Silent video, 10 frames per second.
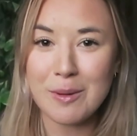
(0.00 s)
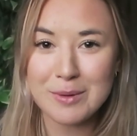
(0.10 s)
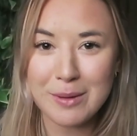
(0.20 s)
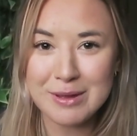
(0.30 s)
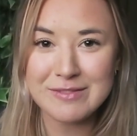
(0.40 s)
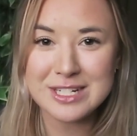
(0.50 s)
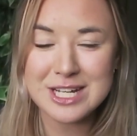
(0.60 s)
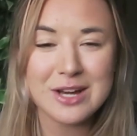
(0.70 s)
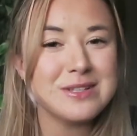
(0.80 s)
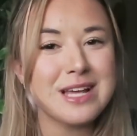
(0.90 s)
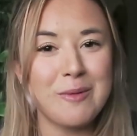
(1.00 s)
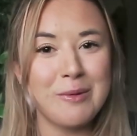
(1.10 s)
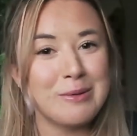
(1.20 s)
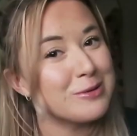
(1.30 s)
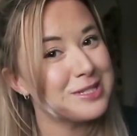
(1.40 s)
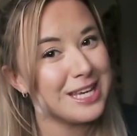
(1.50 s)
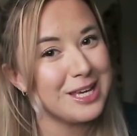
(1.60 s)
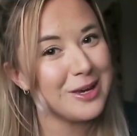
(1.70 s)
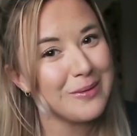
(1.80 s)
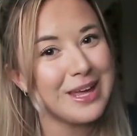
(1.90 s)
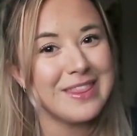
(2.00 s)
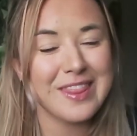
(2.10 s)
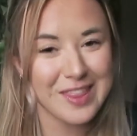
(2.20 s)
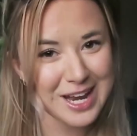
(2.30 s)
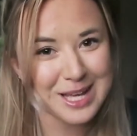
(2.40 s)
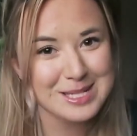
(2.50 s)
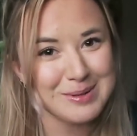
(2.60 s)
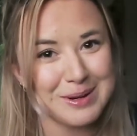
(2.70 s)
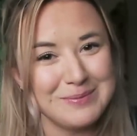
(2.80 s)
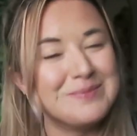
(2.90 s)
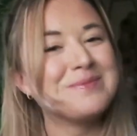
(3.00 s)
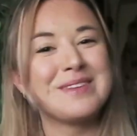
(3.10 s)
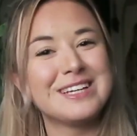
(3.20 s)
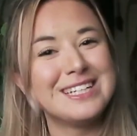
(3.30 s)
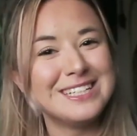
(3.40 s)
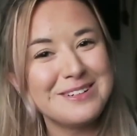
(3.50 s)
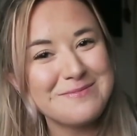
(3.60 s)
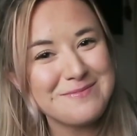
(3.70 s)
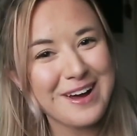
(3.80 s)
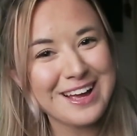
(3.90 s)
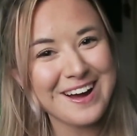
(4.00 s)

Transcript: upcoming videos, and we will see you in the next one. Bye